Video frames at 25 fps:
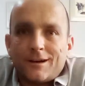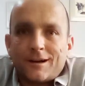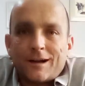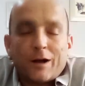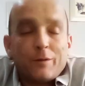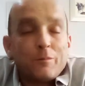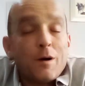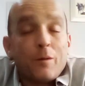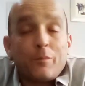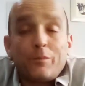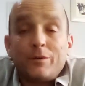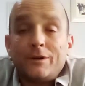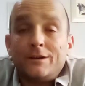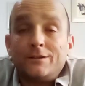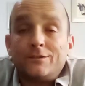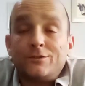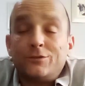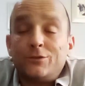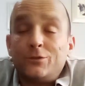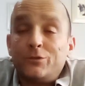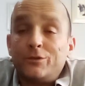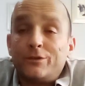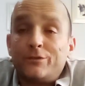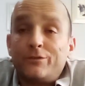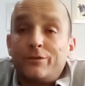I come up here to
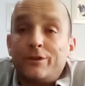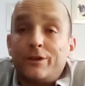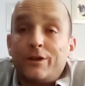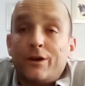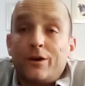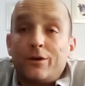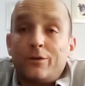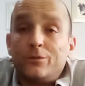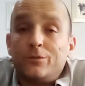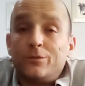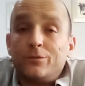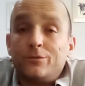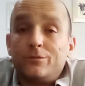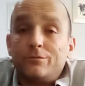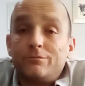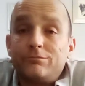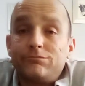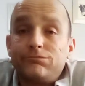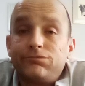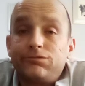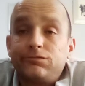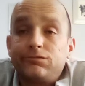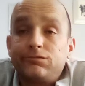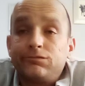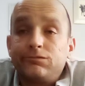do this video
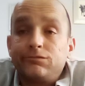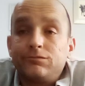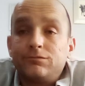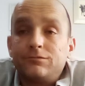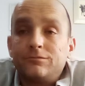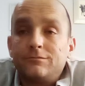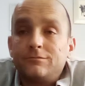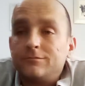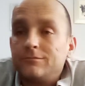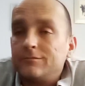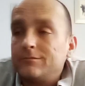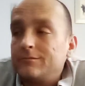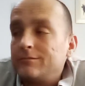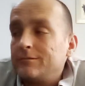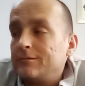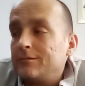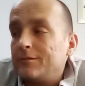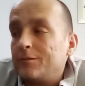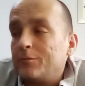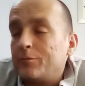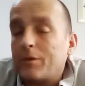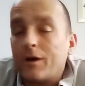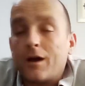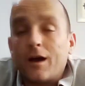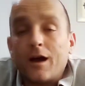
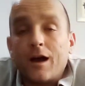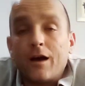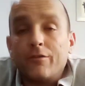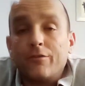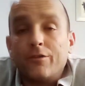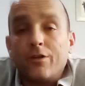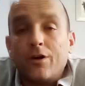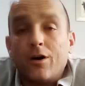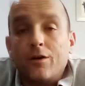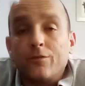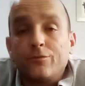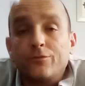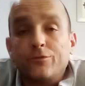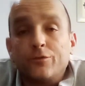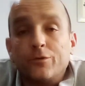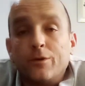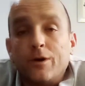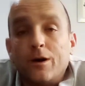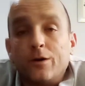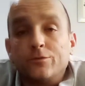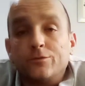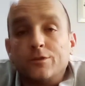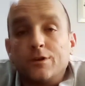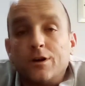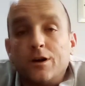about an hour and a half, 2
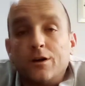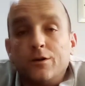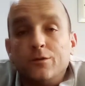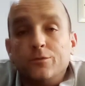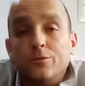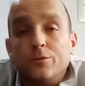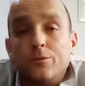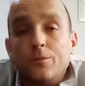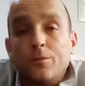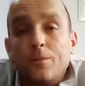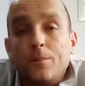hours ago.